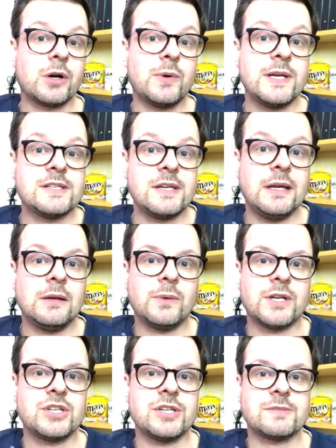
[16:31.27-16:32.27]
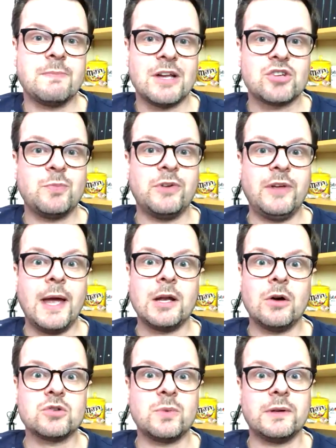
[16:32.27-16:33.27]
cuisine, which is mashed
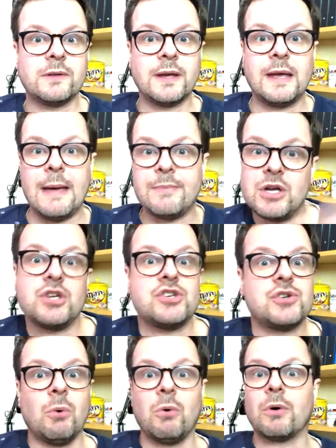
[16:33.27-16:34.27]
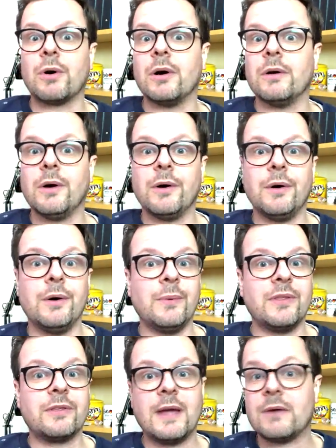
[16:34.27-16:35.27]
potatoes with cabbage or
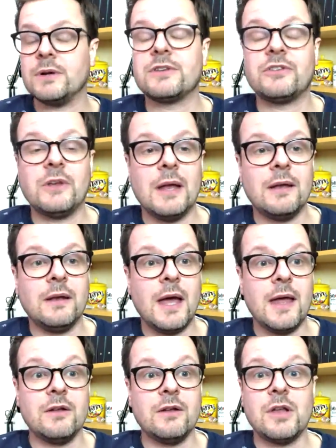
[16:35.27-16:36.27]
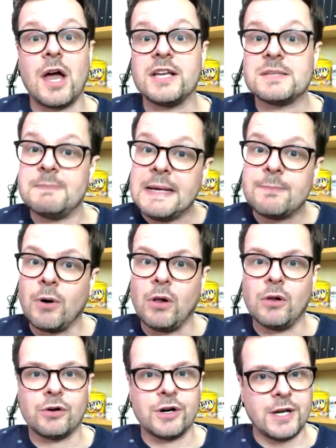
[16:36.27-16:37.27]
with carrots and a nice
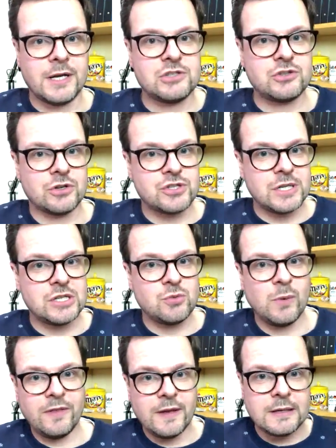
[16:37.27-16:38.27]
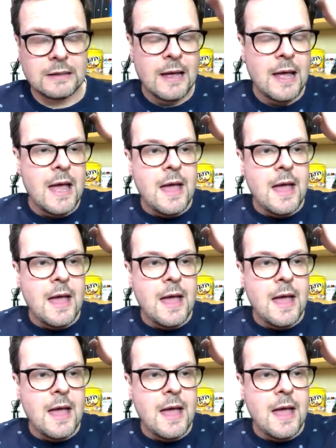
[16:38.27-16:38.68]
meatball or a nice sausage with it.